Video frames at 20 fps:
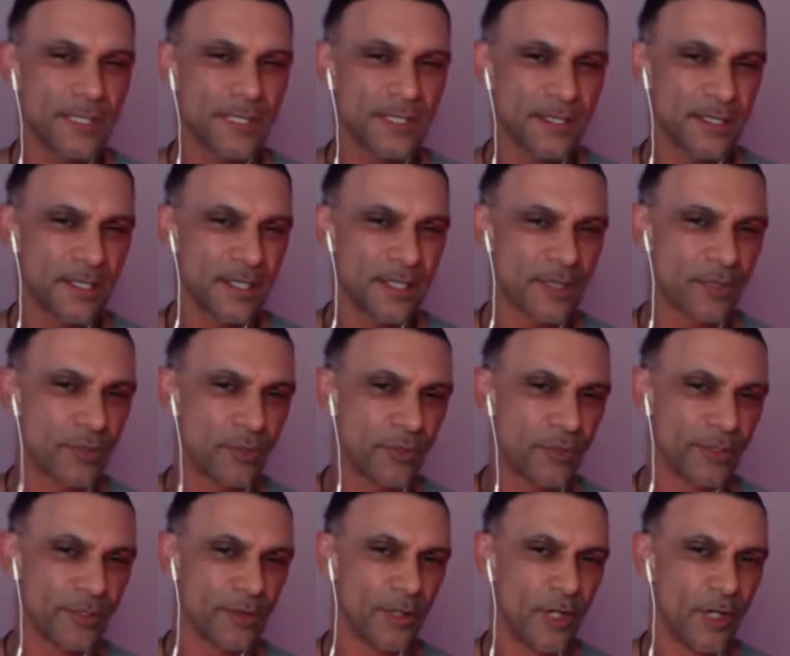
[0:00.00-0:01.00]
to this
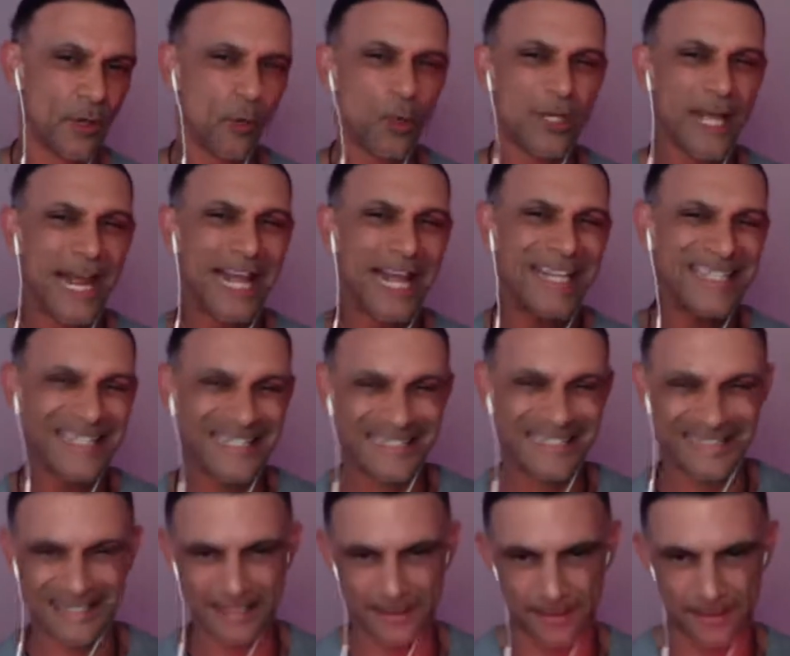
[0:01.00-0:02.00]
point? What
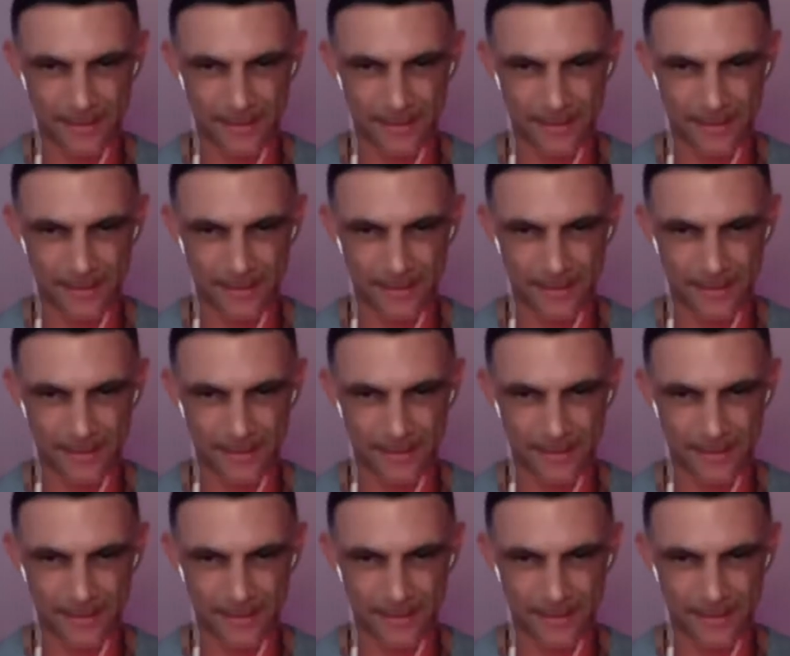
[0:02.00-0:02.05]
hasn't?